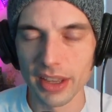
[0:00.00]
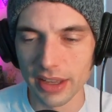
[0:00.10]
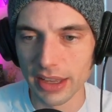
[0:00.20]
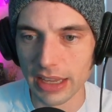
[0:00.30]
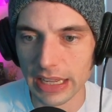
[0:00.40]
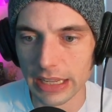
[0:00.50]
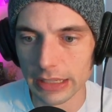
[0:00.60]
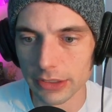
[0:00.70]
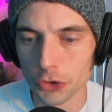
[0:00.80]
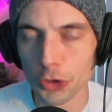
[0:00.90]

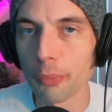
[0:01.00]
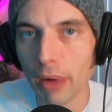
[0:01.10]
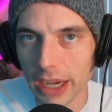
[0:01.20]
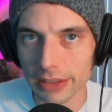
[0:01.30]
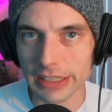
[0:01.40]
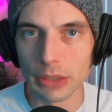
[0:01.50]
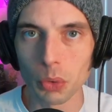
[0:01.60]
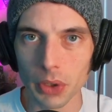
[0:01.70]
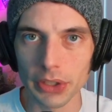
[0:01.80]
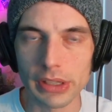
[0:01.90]
and your bodily
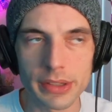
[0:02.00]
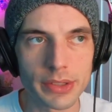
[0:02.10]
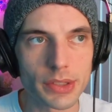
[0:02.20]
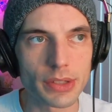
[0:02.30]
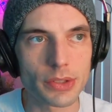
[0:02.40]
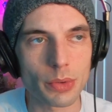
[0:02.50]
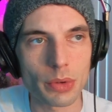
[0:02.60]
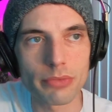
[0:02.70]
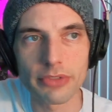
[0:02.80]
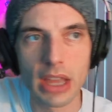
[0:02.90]
organs and sort
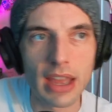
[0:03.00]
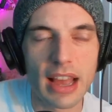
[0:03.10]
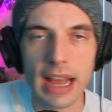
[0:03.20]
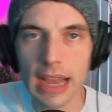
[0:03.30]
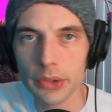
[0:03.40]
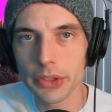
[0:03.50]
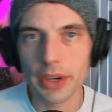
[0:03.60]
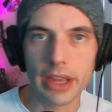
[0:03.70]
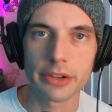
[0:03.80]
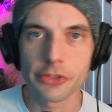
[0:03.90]
of how your
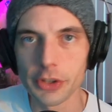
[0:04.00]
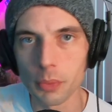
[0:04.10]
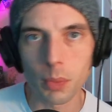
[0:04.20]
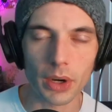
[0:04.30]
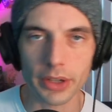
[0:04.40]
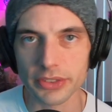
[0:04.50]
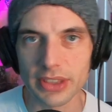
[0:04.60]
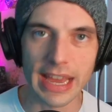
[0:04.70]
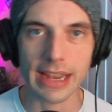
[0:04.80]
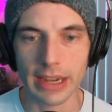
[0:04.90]
energy works
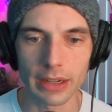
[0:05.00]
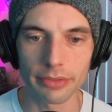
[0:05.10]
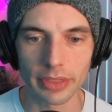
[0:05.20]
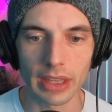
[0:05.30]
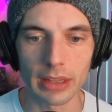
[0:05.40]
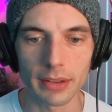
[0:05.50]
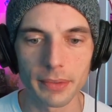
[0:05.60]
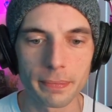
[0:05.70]
and that kind of thing.